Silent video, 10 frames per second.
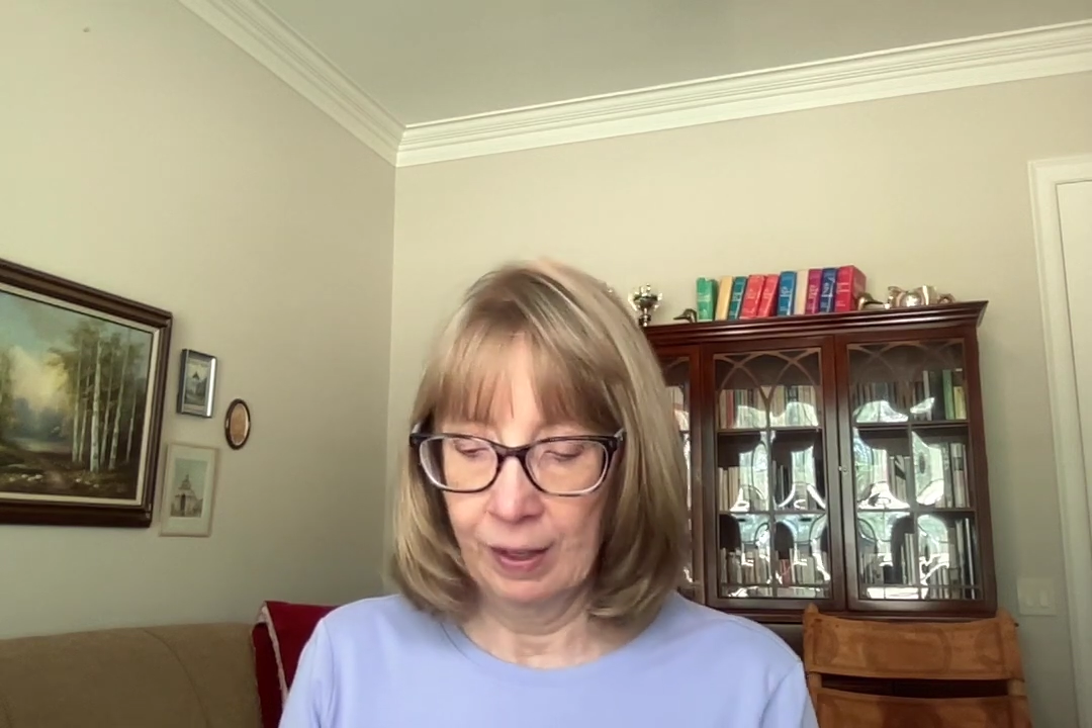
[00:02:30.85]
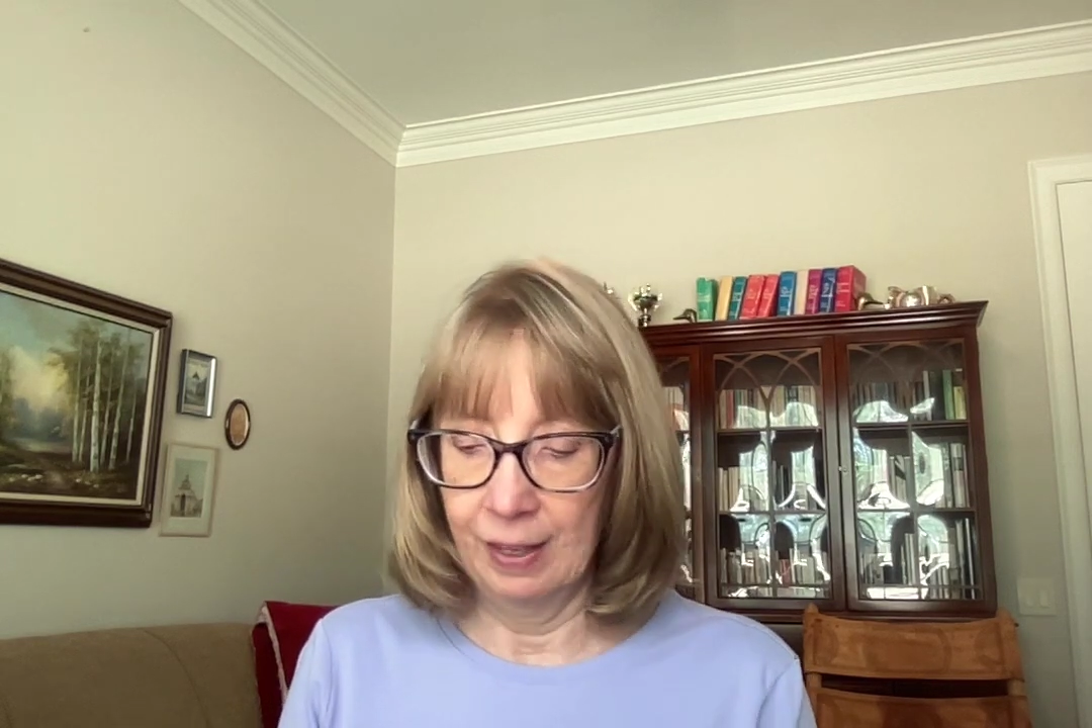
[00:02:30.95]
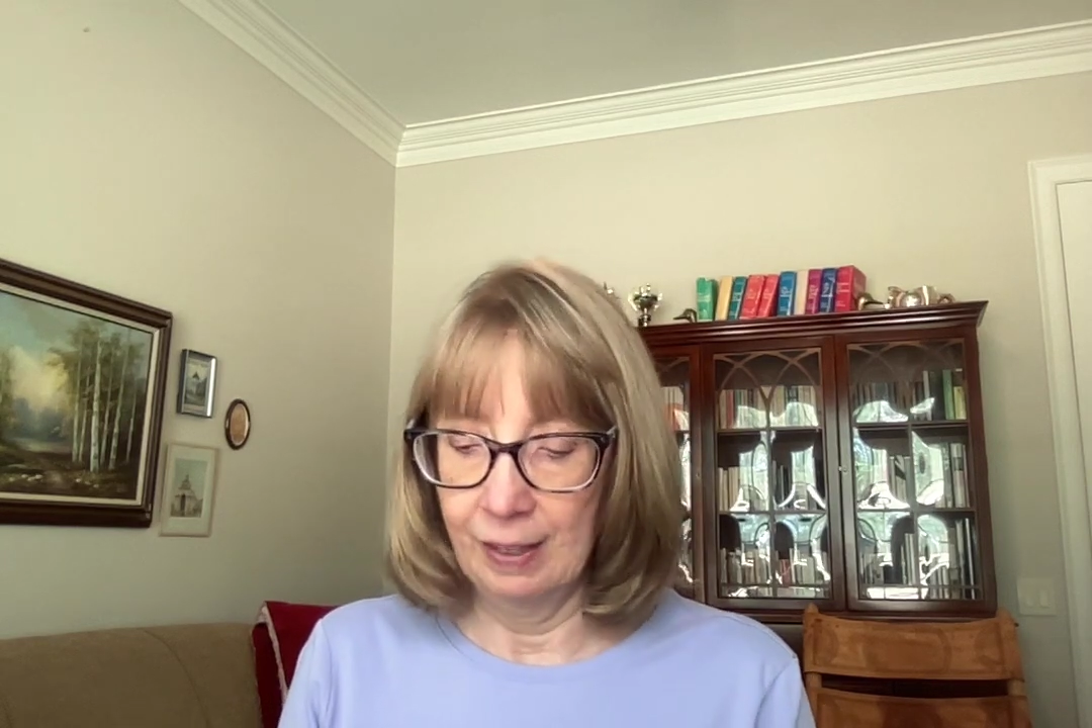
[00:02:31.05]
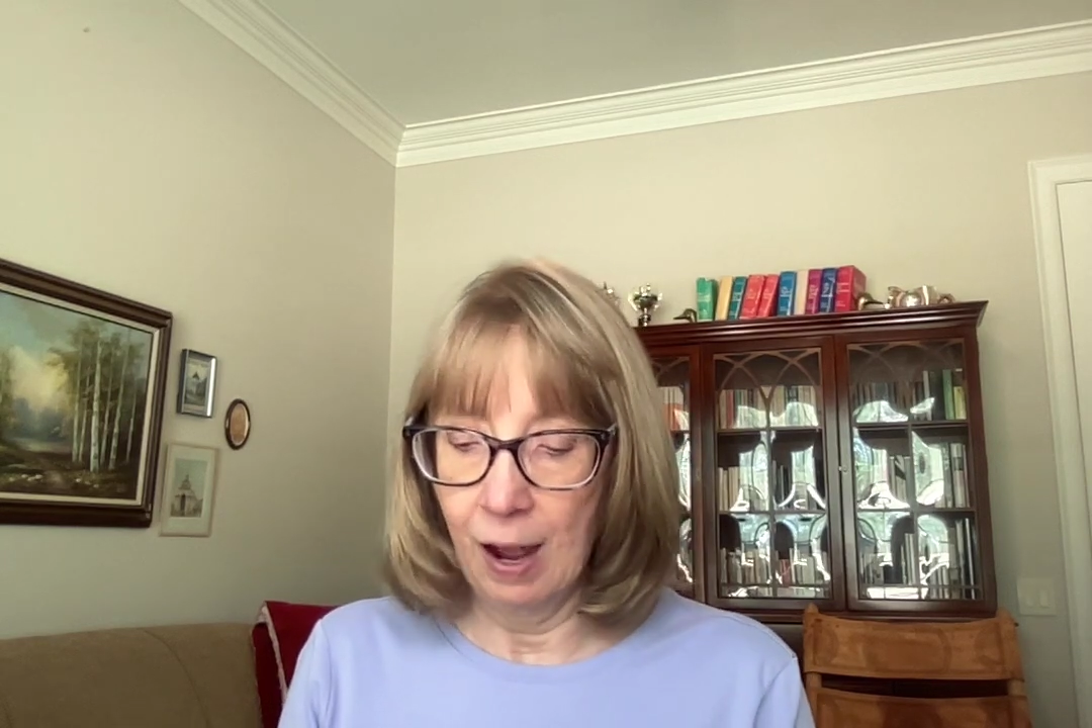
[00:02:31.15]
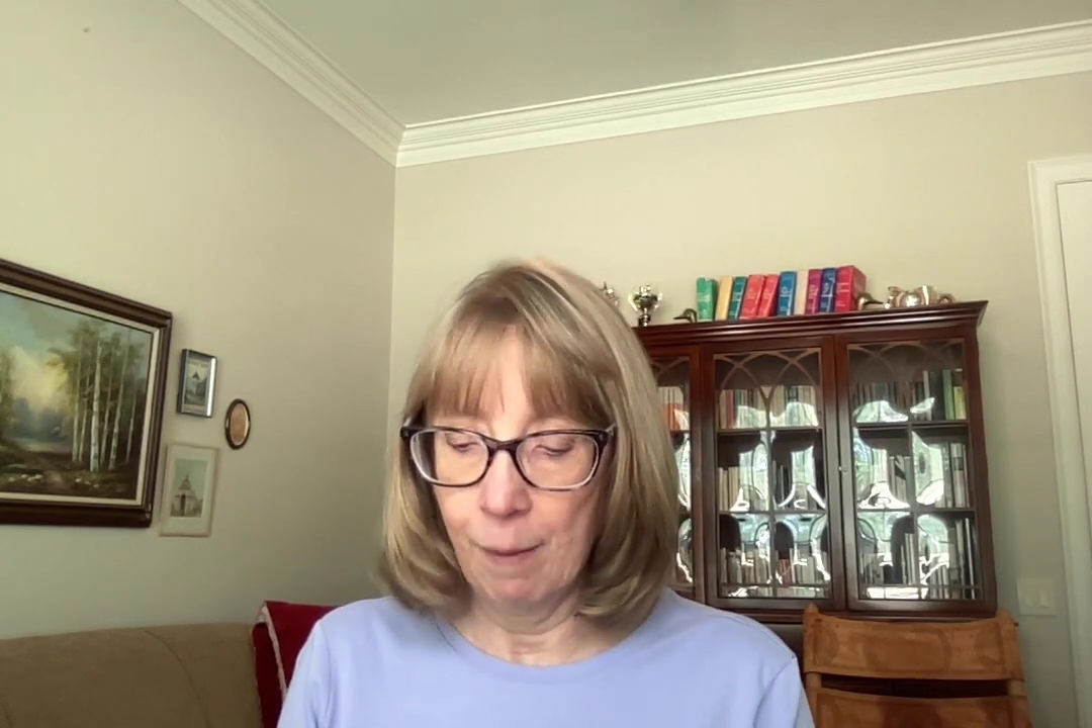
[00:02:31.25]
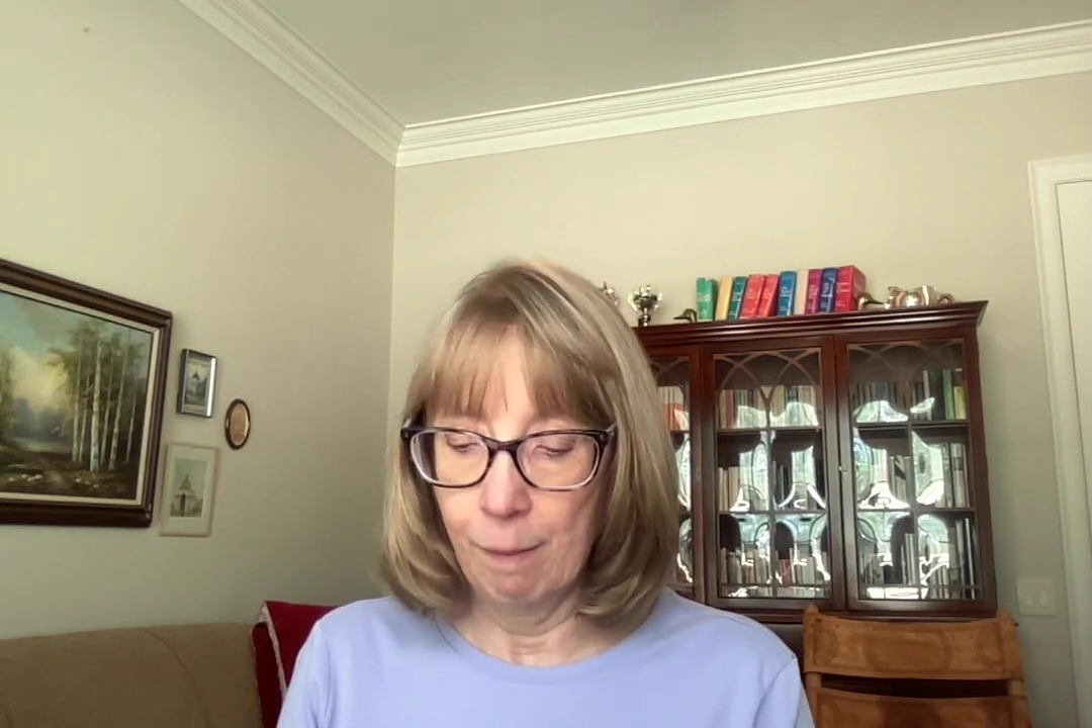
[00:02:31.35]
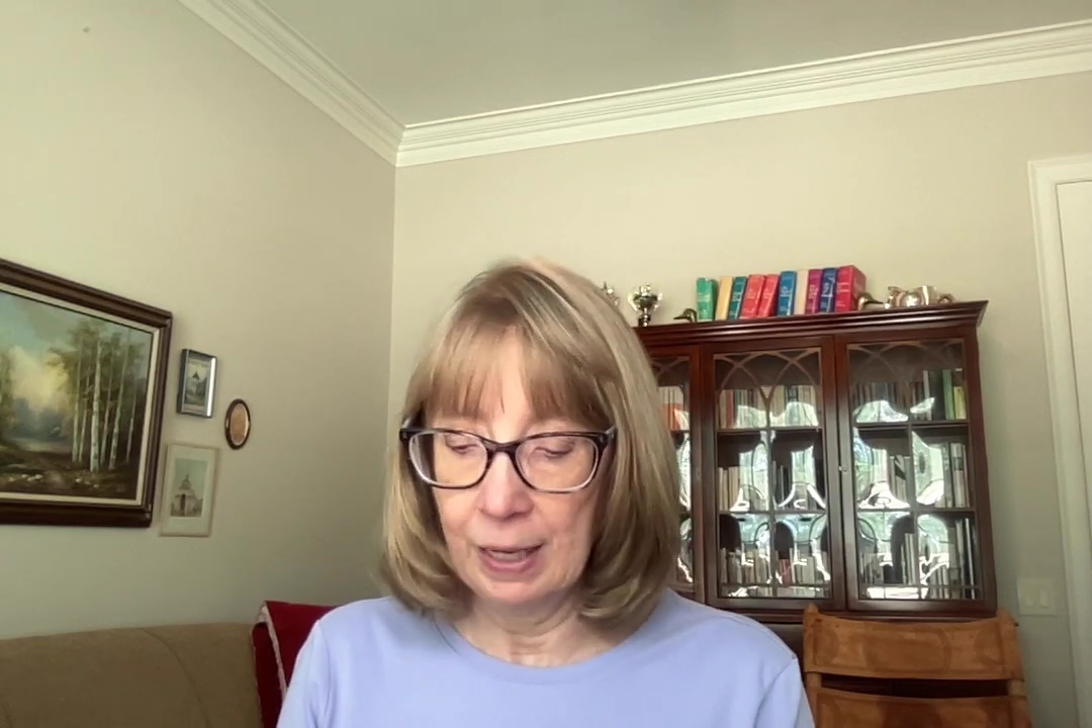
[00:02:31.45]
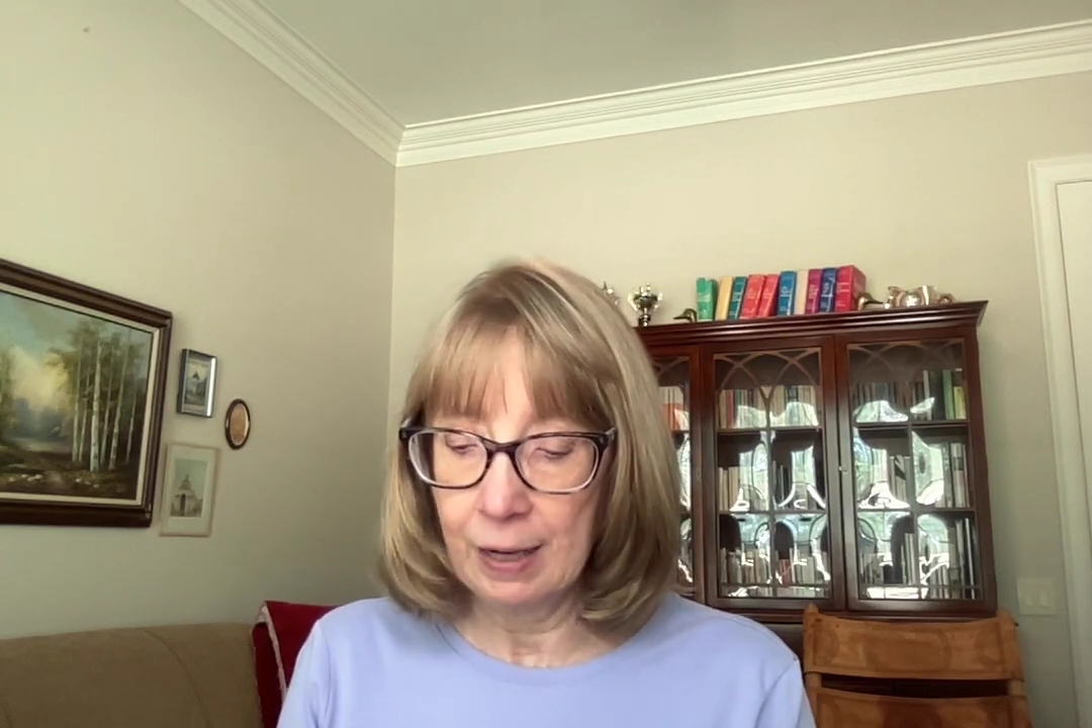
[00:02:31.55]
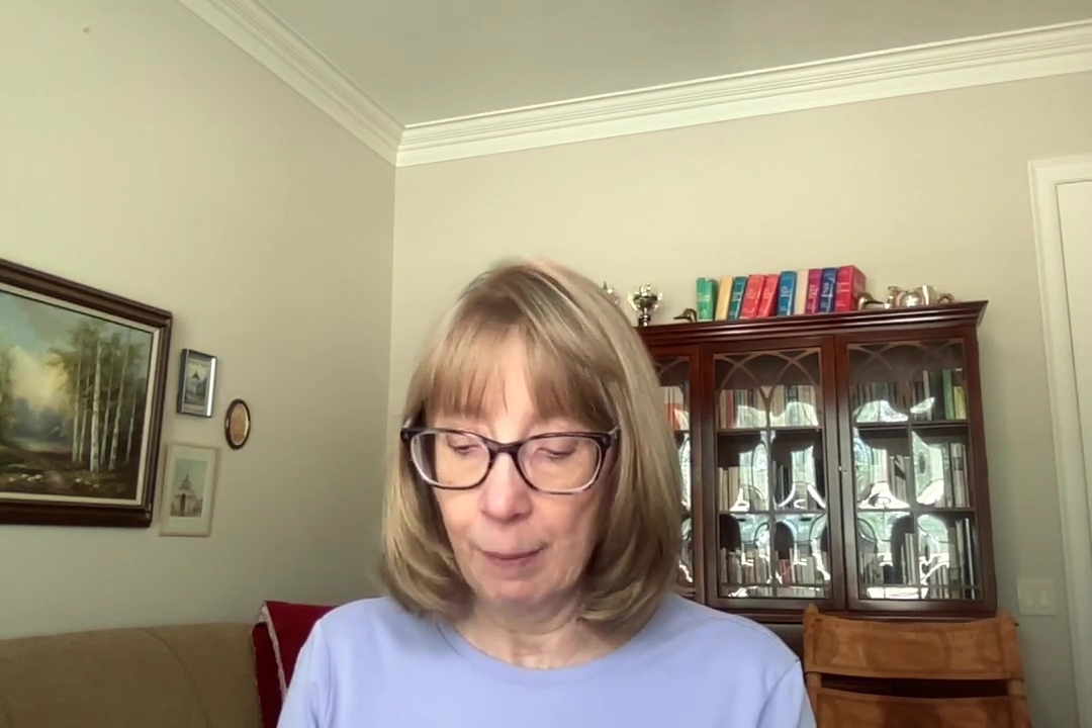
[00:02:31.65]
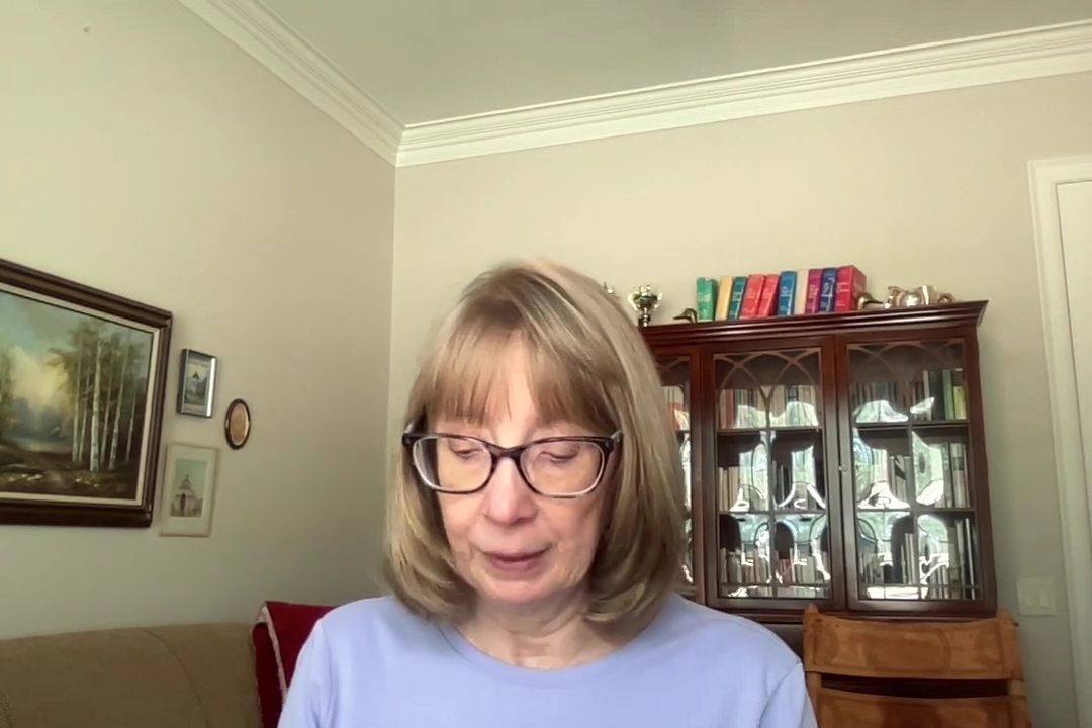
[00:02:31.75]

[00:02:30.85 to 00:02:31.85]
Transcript: They not, may not